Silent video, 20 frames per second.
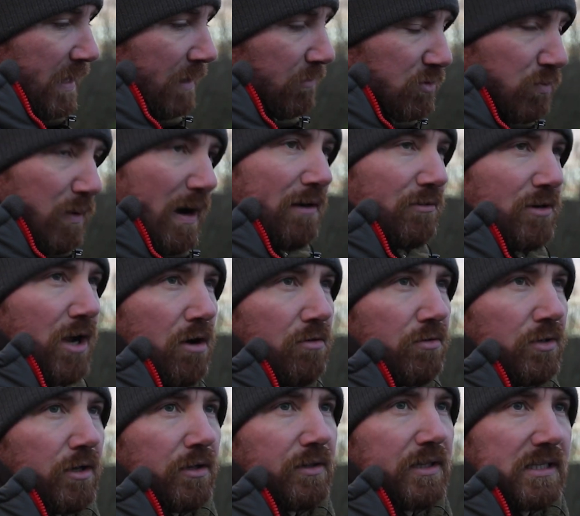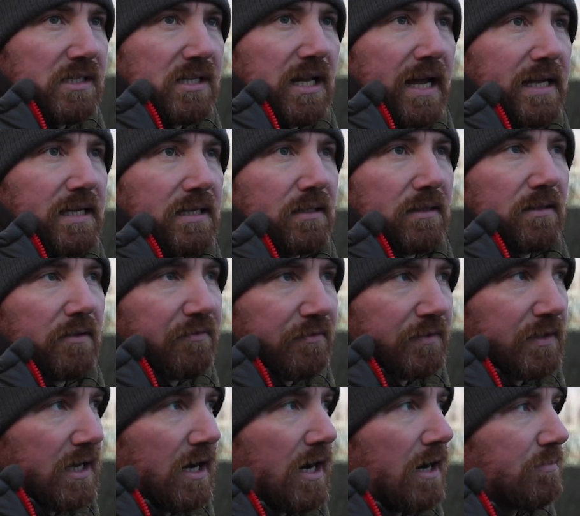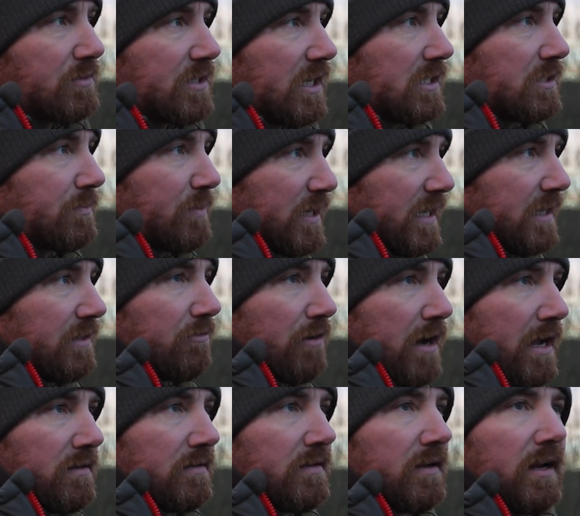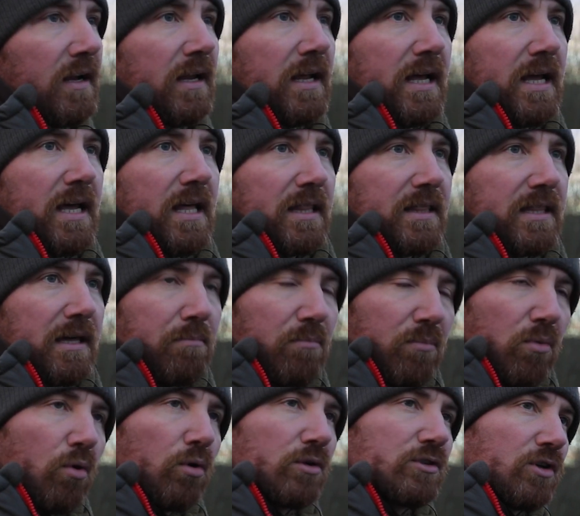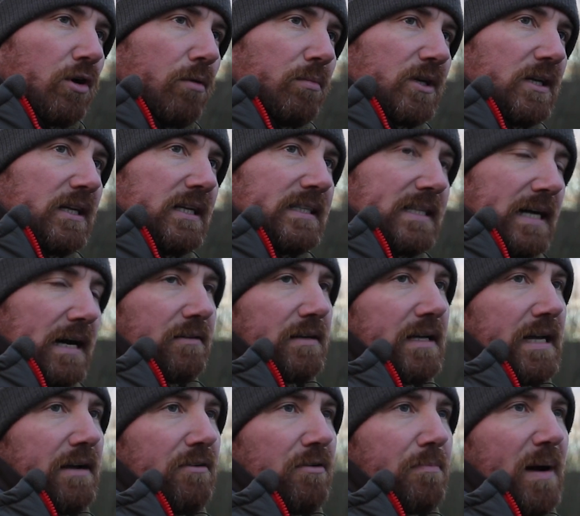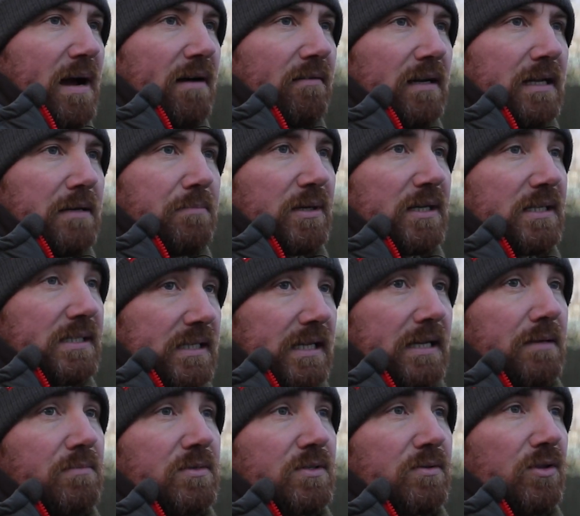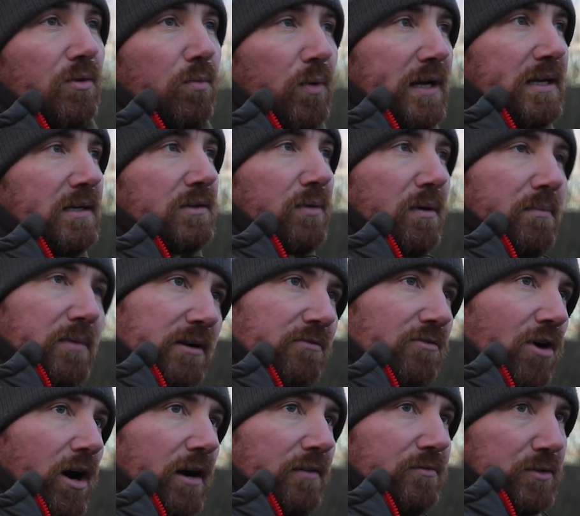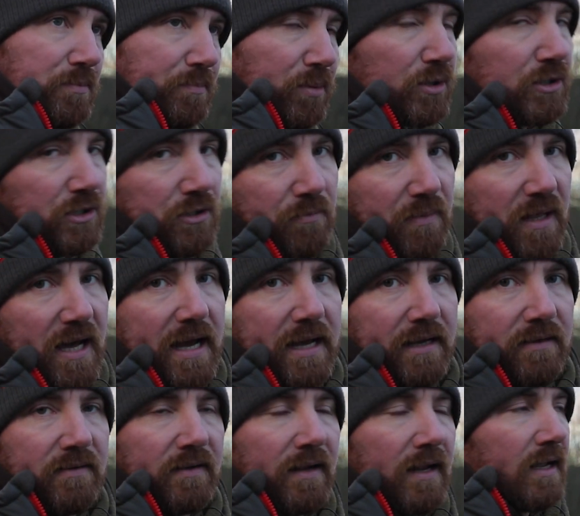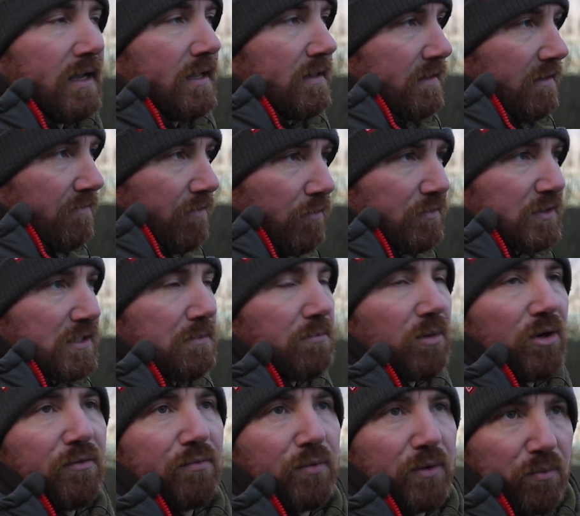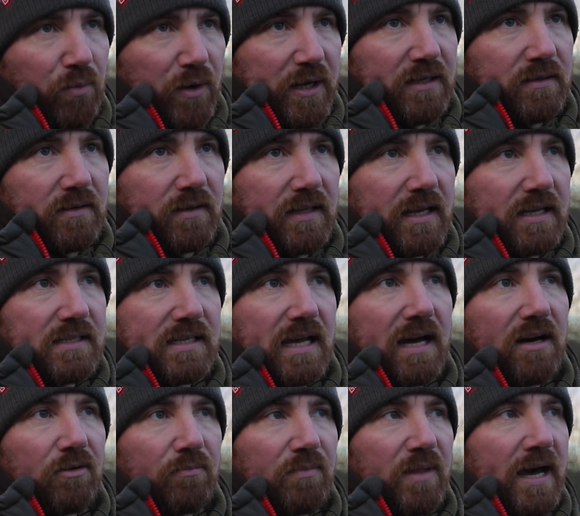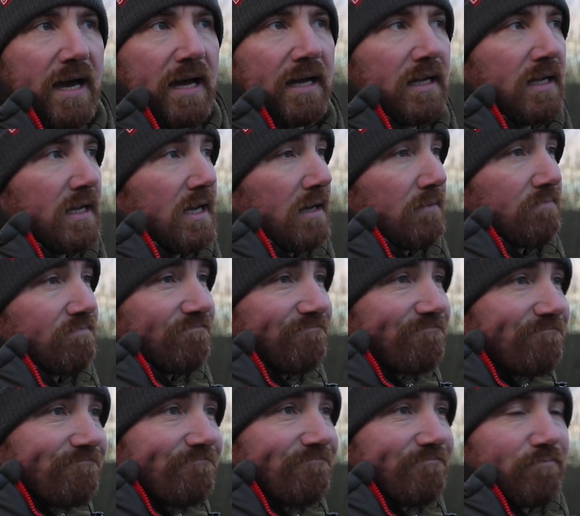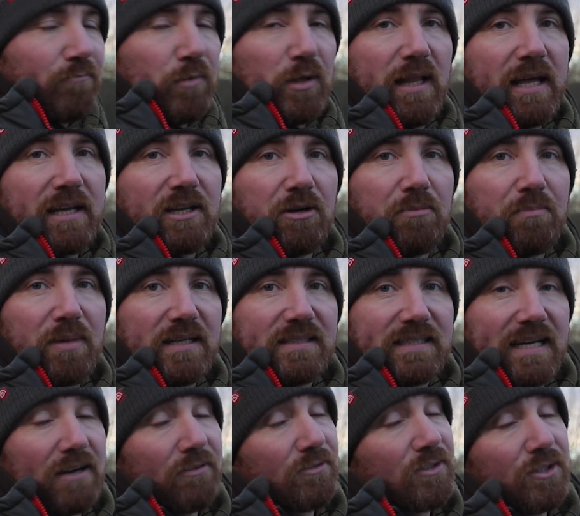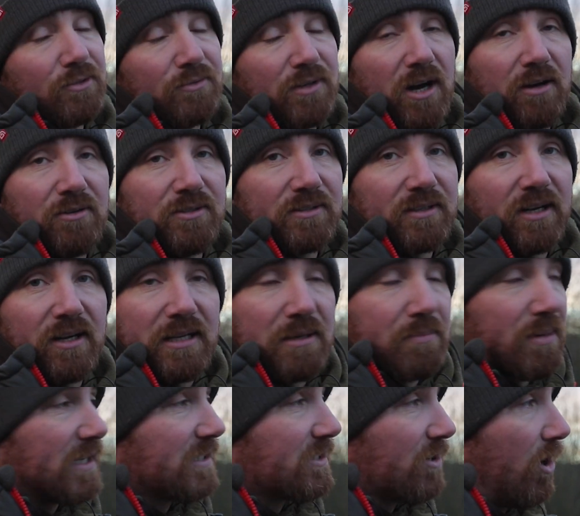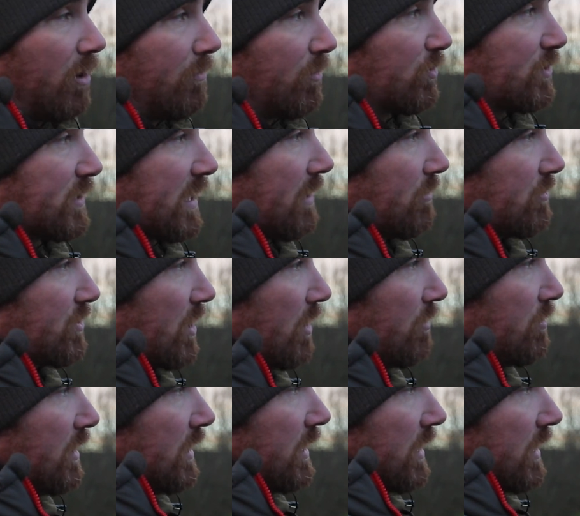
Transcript: It was well known that this lake, the carp tend to be either end. They're more dominantly down here apparently, but it seems the wind when we arrived was pushing up that end. They've obviously moved with the wind and they're sat up there. Will they come back down? Who knows? Only a bit of time will tell. So